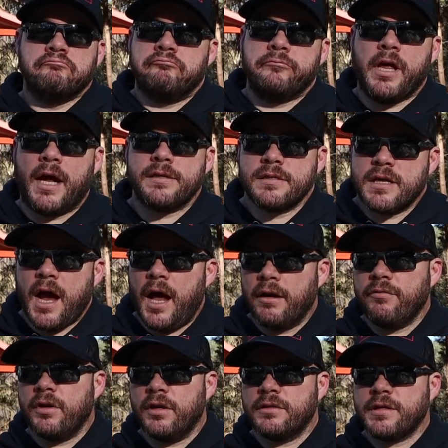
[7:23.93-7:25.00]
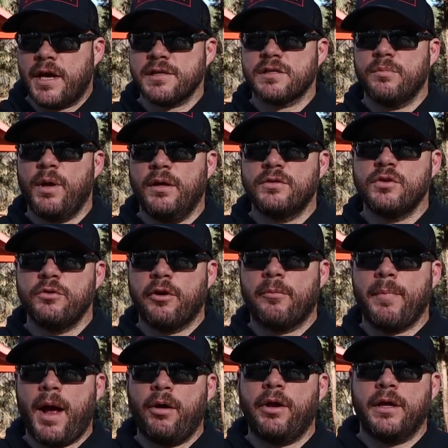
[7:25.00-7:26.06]
That's kind of a testament to their
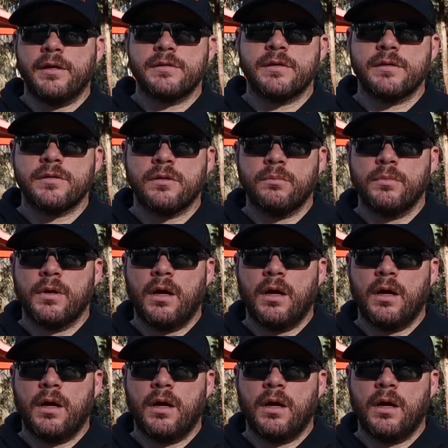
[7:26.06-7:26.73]
mounting system.